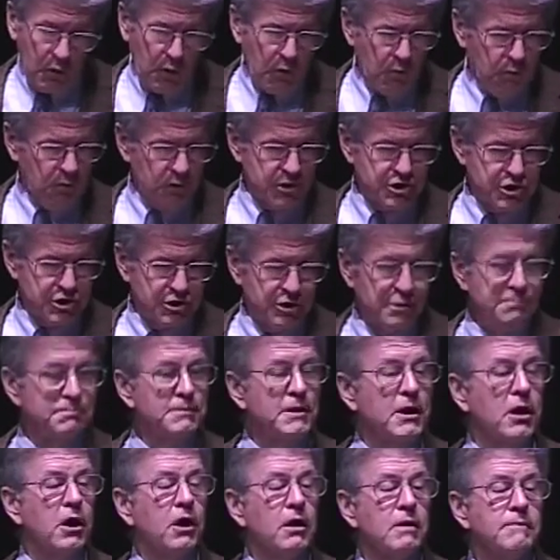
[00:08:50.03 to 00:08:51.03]
What should
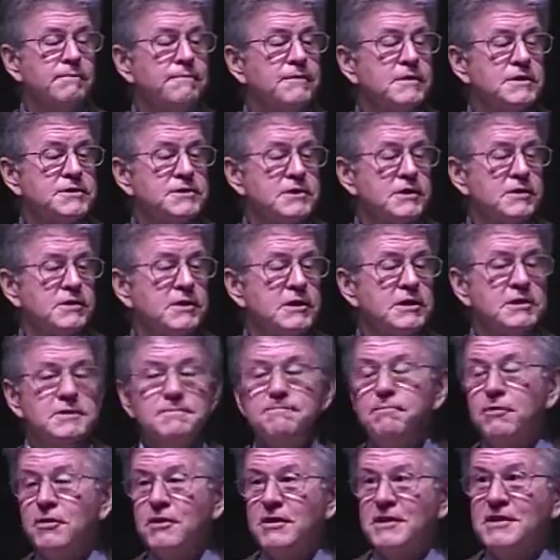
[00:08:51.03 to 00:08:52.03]
be obvious at this
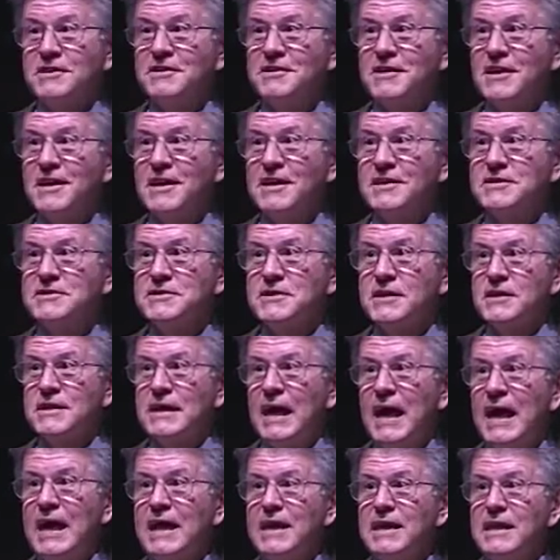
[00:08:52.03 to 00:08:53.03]
point is that
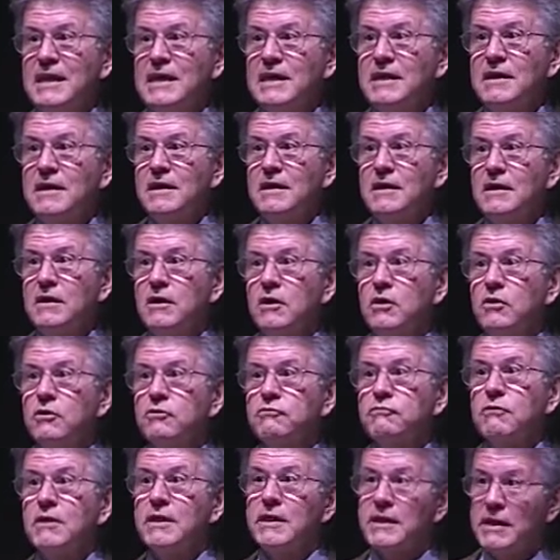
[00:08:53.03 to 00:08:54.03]
any
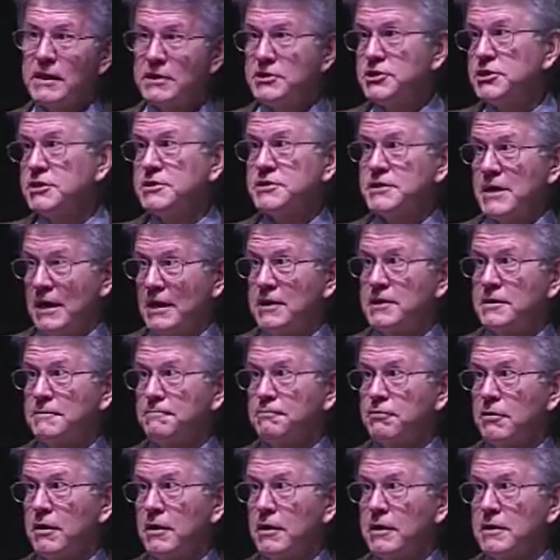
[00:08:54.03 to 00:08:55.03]
religious
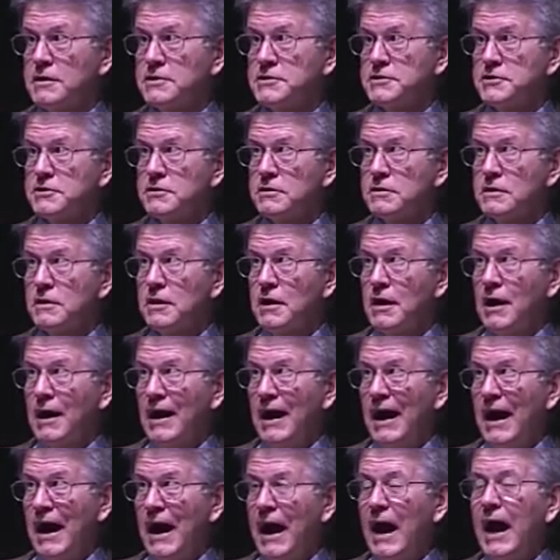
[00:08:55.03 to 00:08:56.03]
enterprise
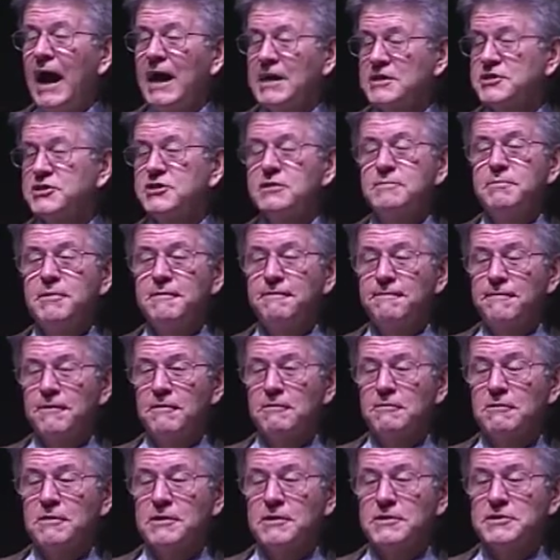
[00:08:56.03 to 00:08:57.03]
has to be
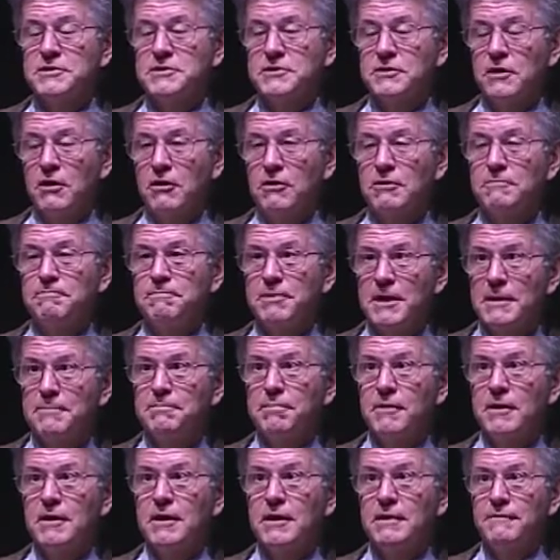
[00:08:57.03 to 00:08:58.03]
focused on
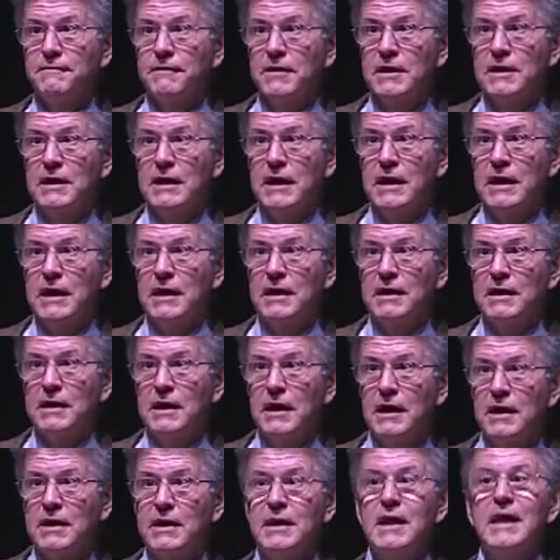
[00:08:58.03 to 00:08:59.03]
people living in
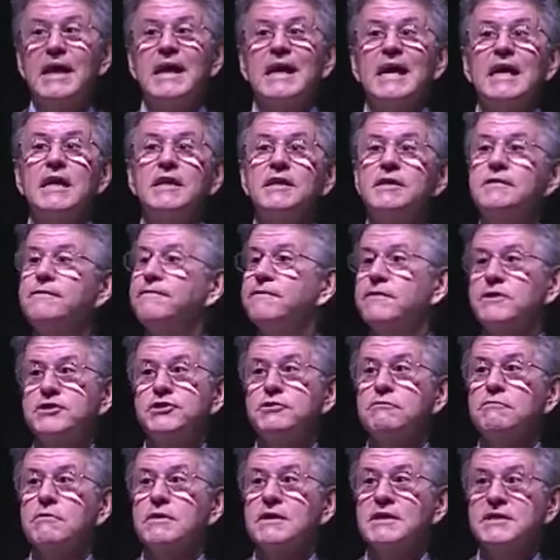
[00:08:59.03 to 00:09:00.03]
an
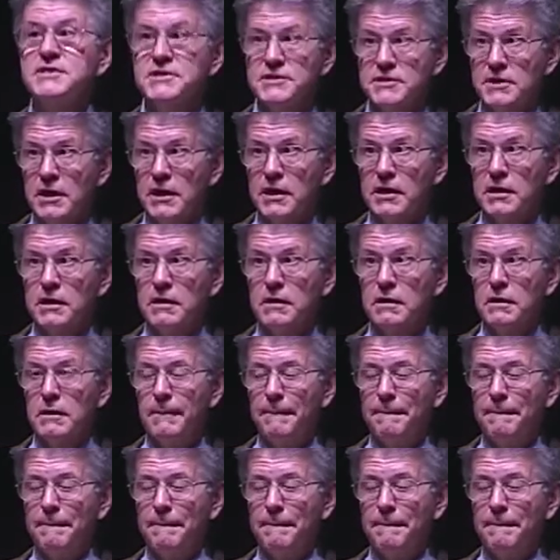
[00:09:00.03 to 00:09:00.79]
individualistic,